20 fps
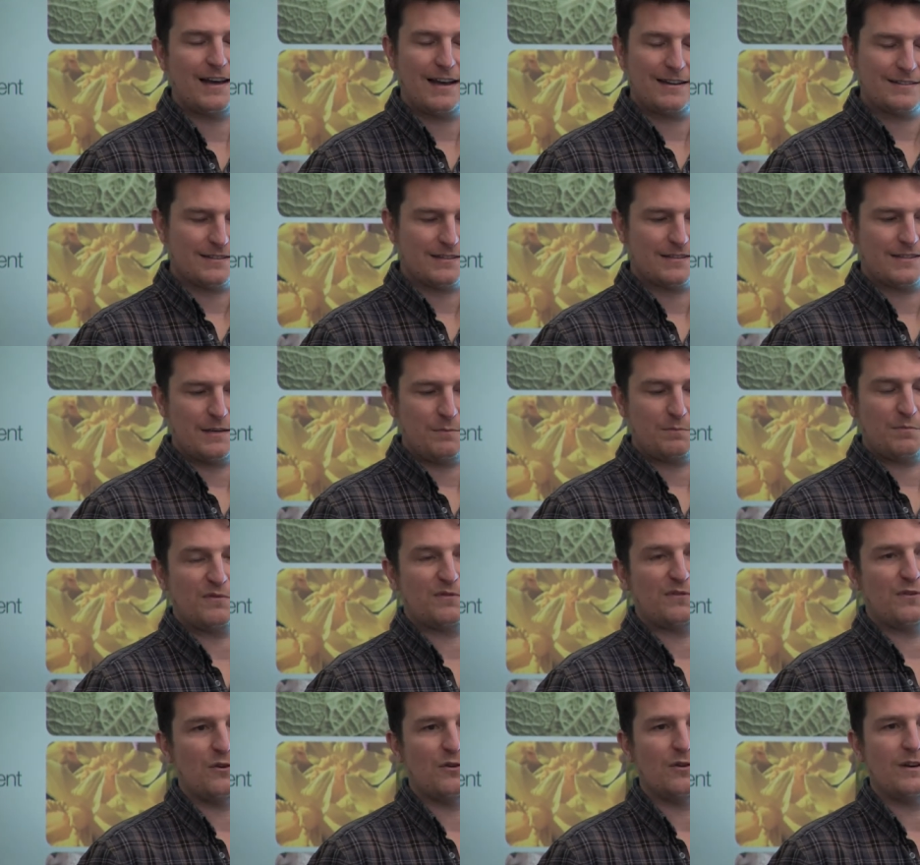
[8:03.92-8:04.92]
as I said
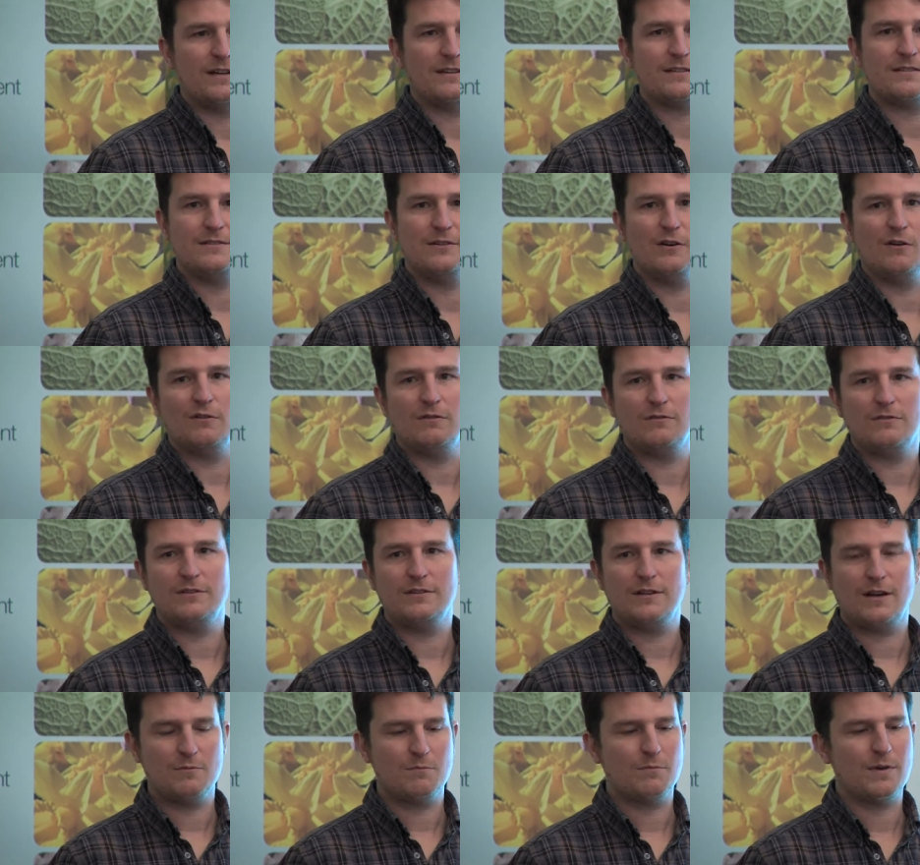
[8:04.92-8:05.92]
before, it's not, you
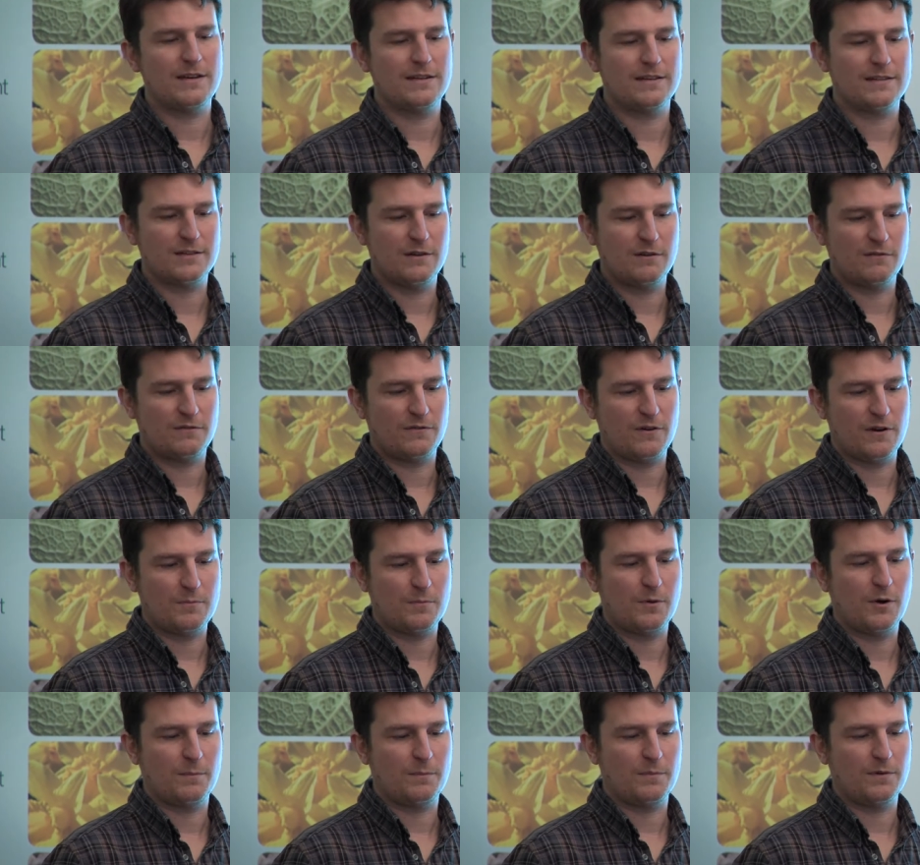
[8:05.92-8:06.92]
don't make yourself very
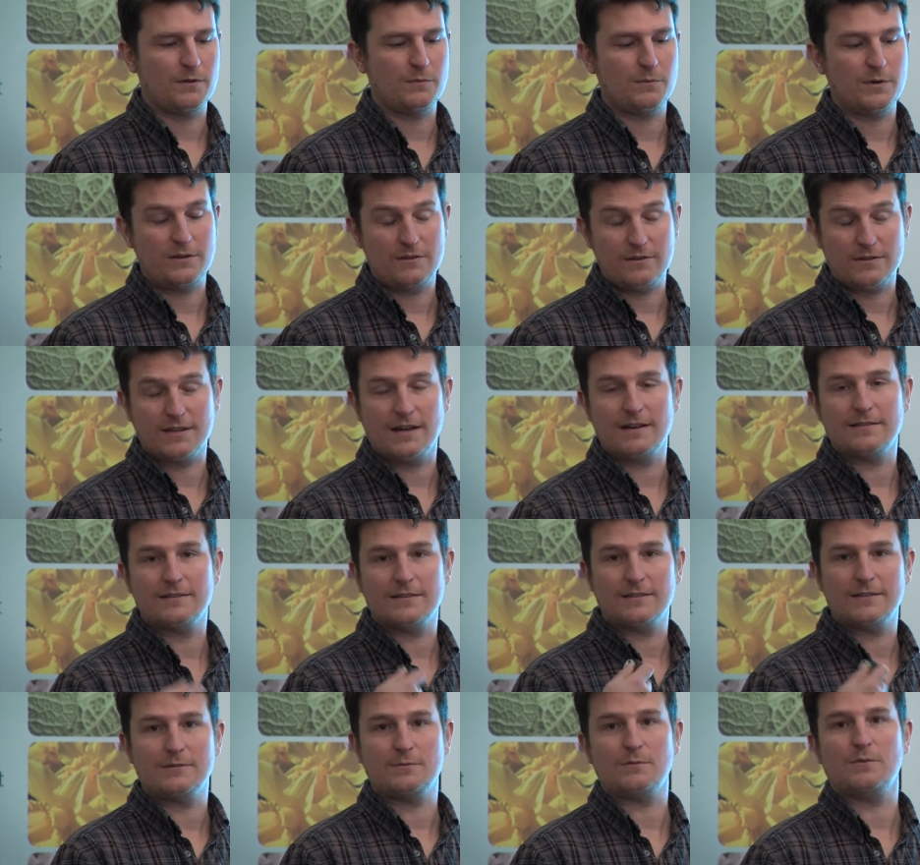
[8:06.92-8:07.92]
popular when you say
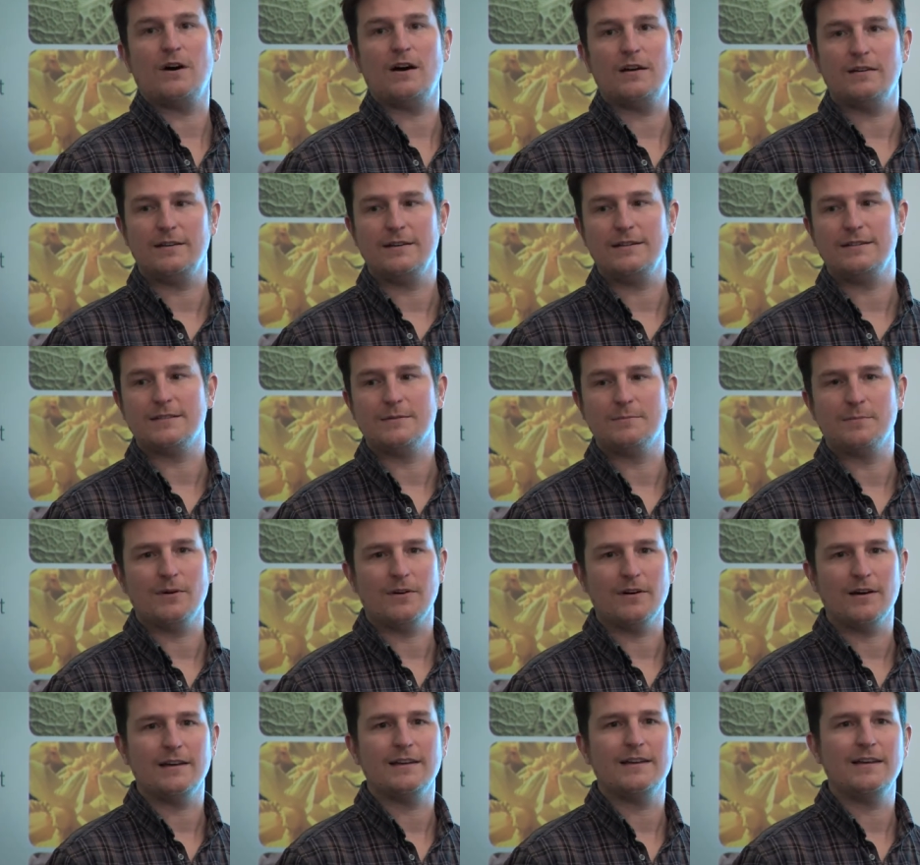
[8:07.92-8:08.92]
this is what I need to
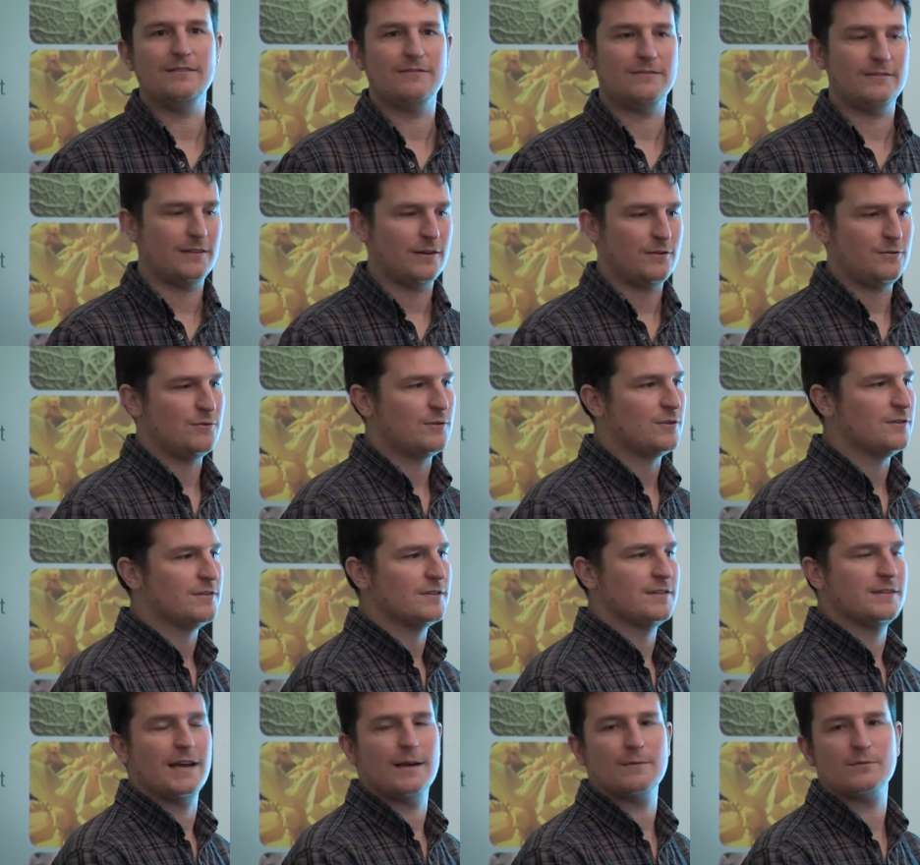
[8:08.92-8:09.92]
buy, even though you can
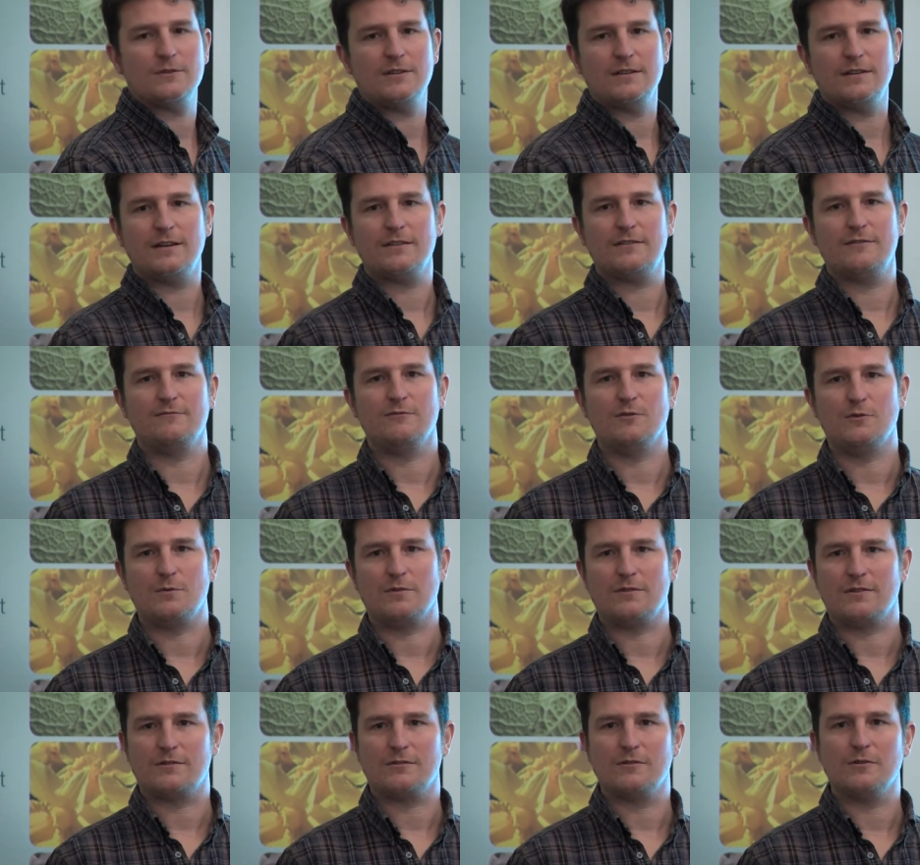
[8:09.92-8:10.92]
see absolutely nothing wrong
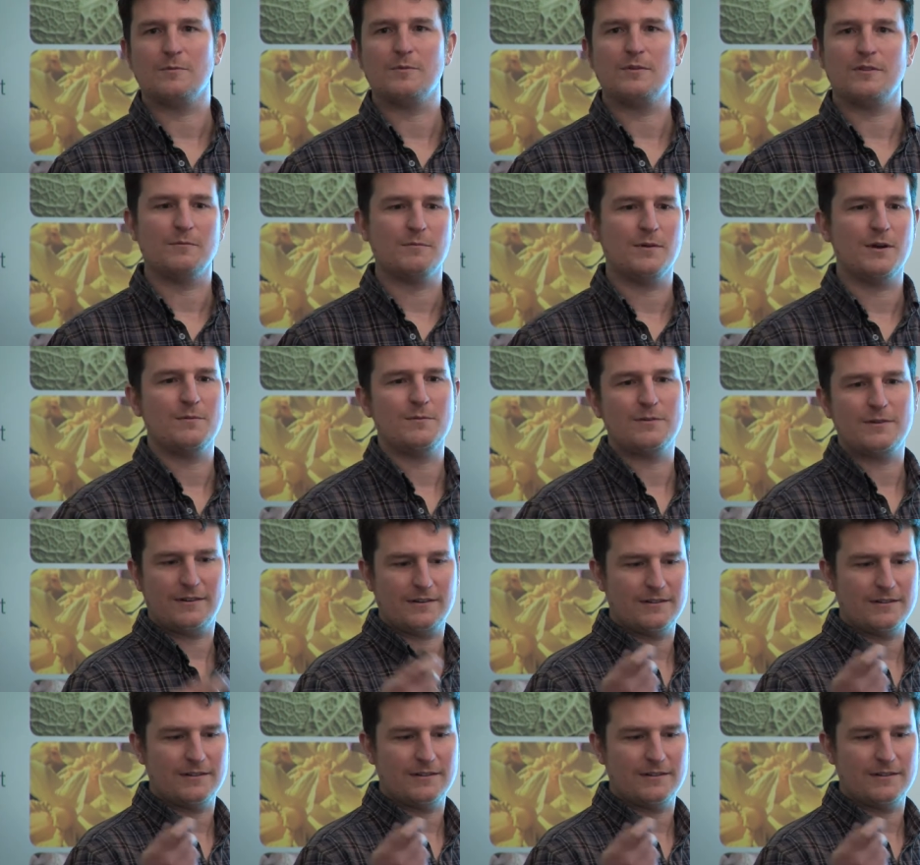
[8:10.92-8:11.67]
with the crop at the moment.